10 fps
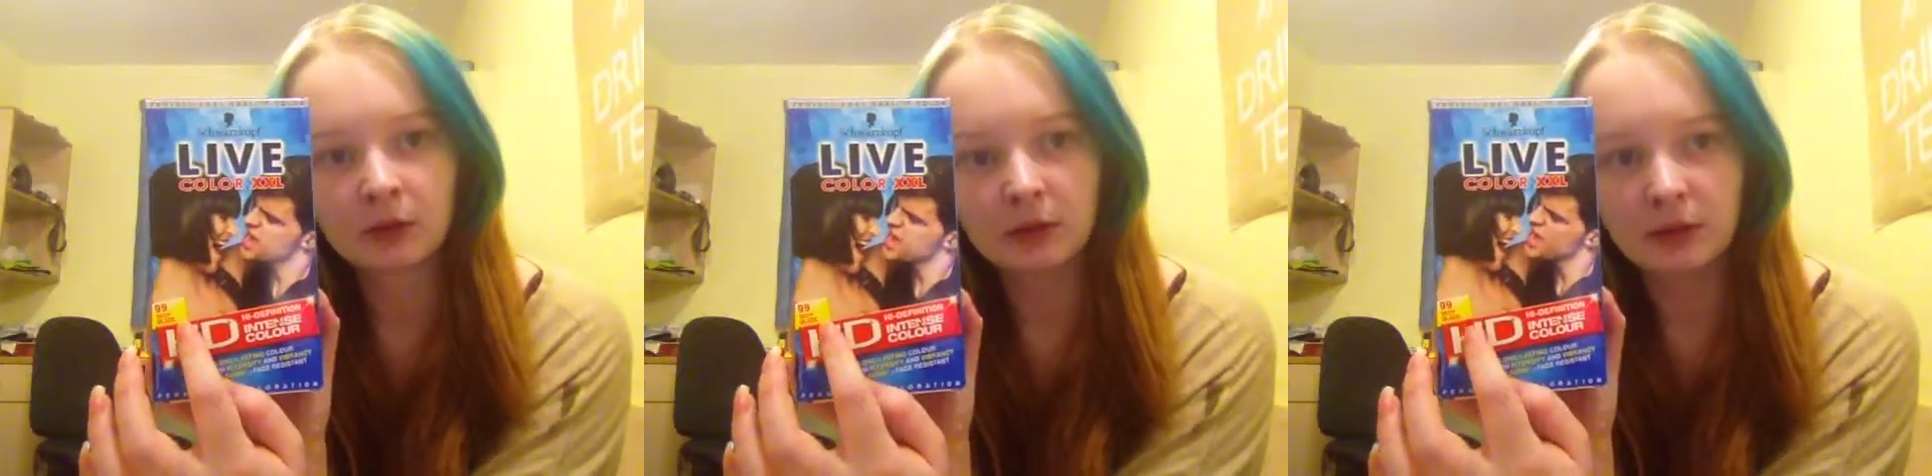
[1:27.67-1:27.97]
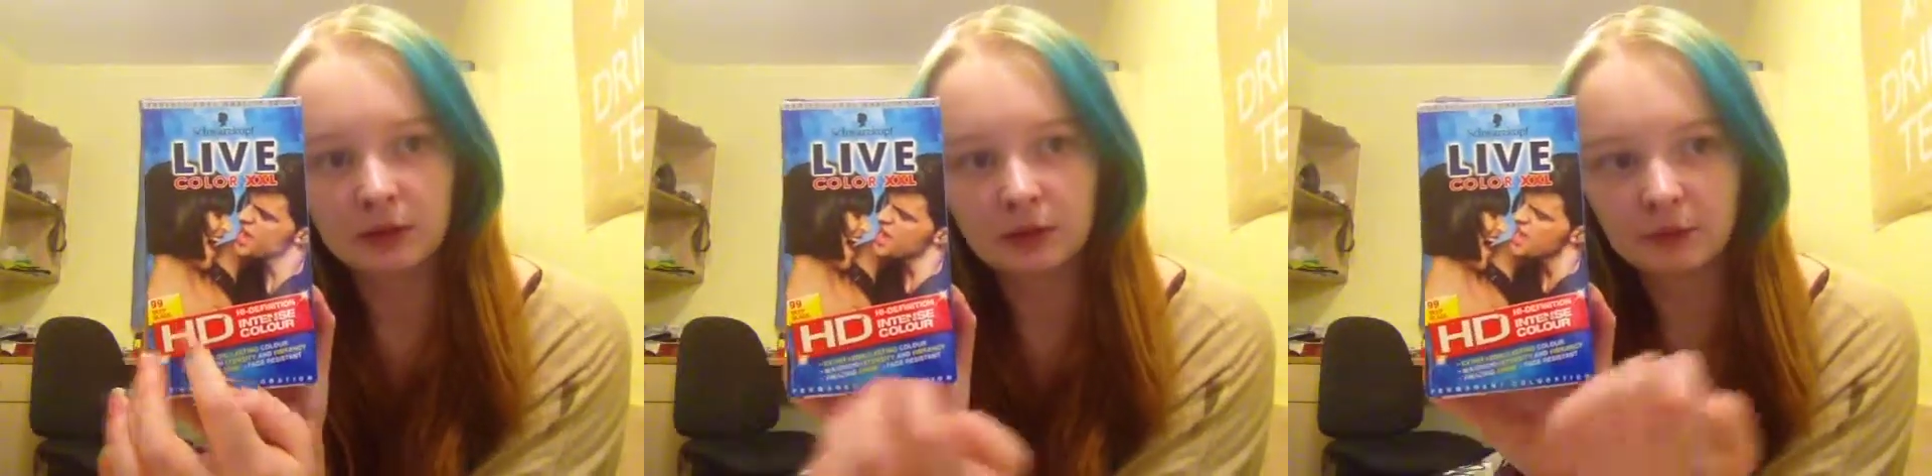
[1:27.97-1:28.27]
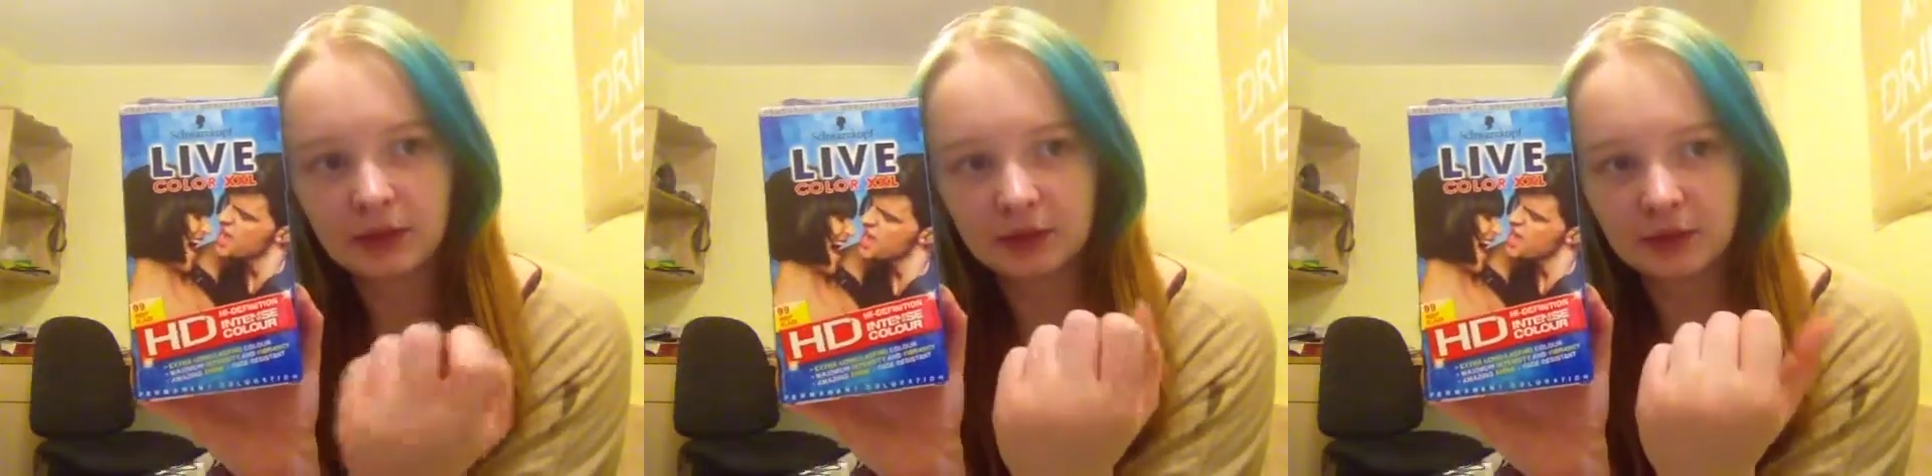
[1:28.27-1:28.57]
I used
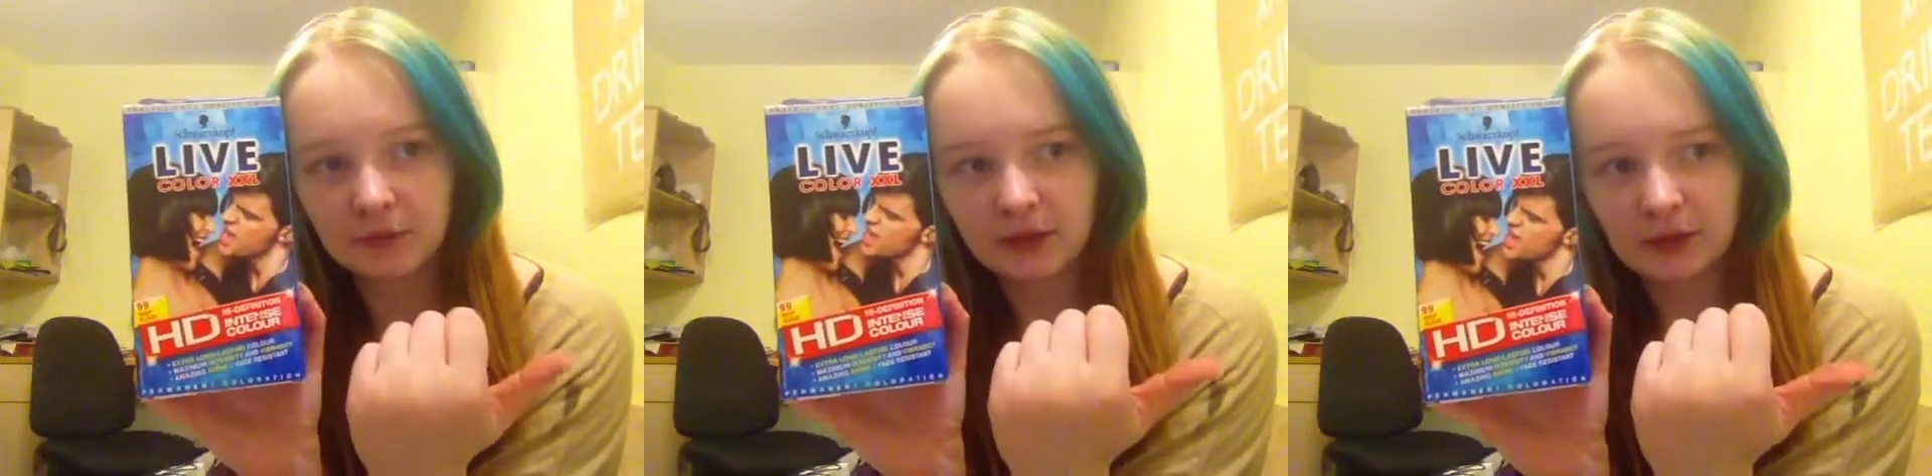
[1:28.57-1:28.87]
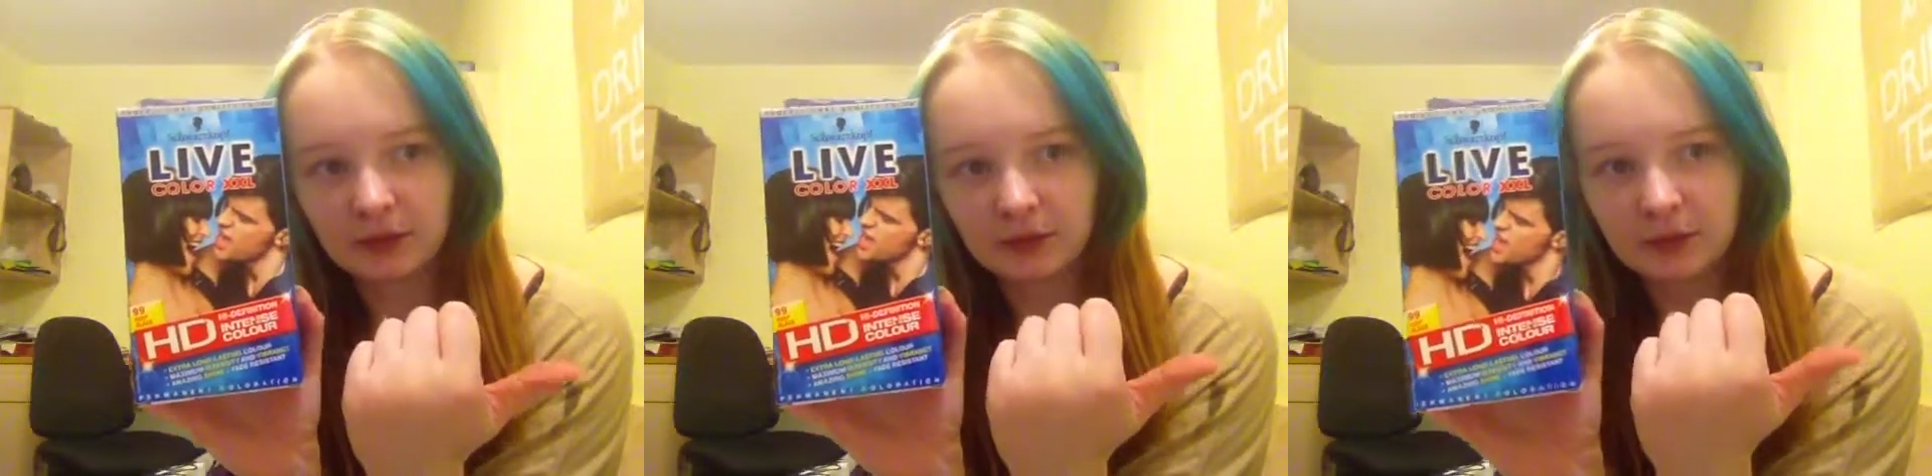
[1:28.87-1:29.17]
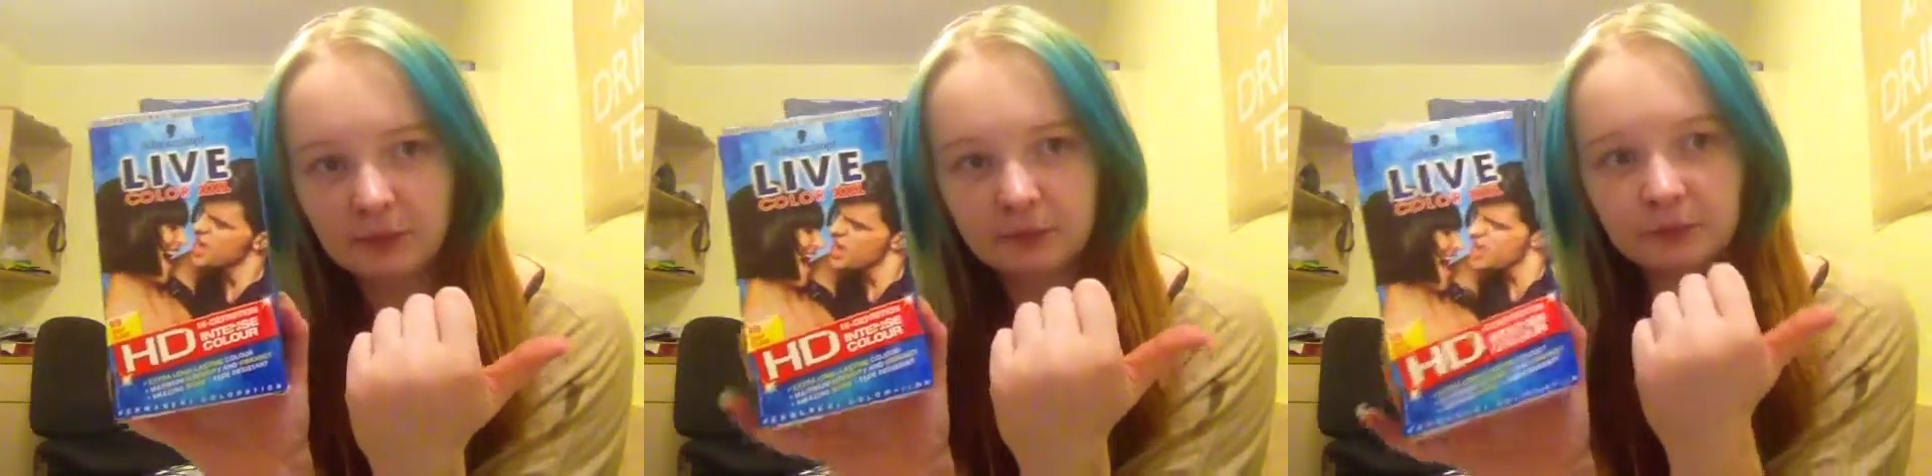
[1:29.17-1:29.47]
Mystic
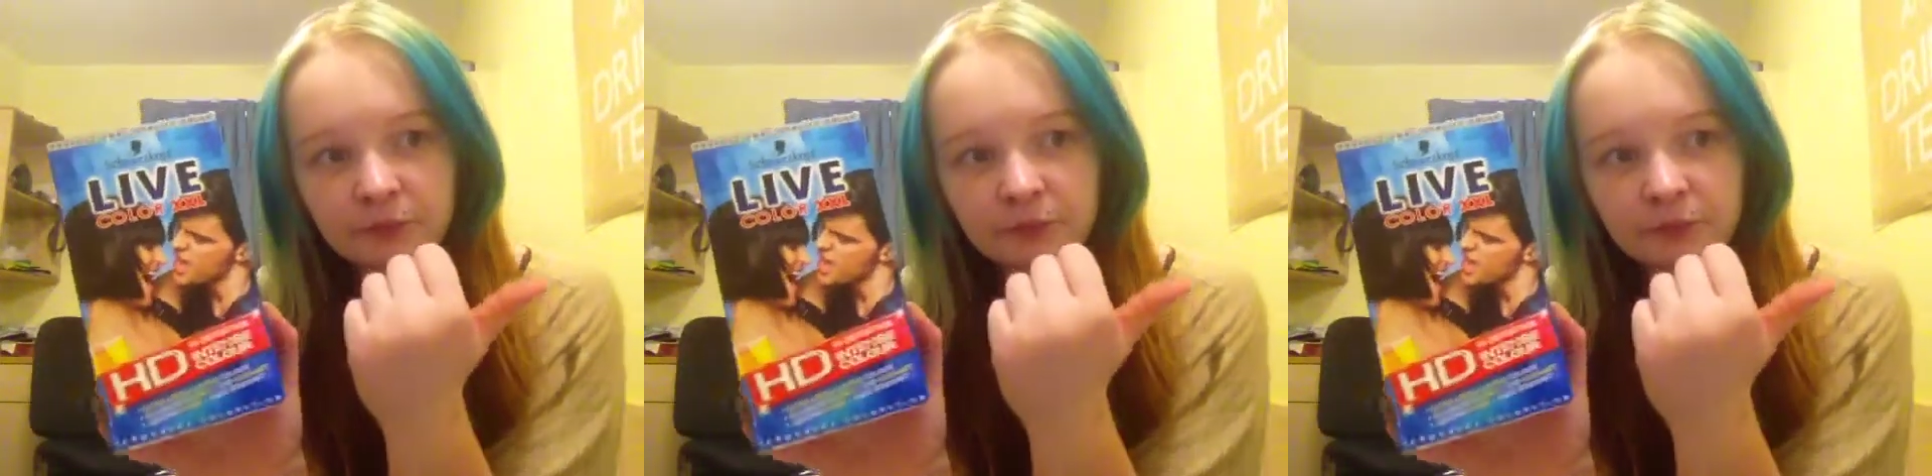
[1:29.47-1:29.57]
Violet,